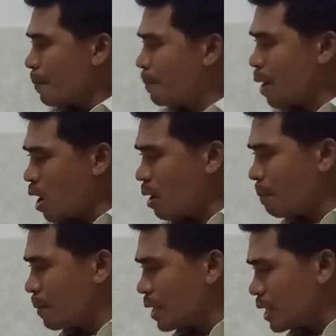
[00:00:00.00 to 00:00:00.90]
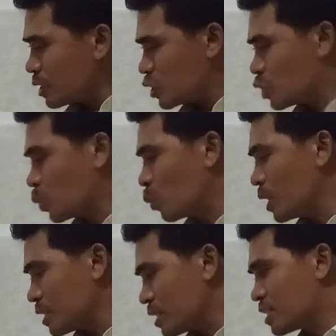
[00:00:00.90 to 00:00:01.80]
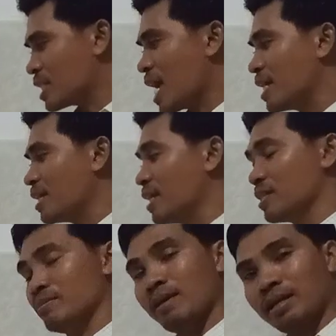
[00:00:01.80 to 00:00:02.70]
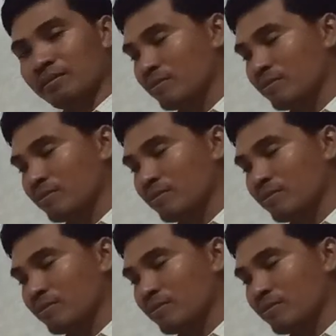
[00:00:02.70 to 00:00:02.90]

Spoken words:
Bob is to visit Thailand next month.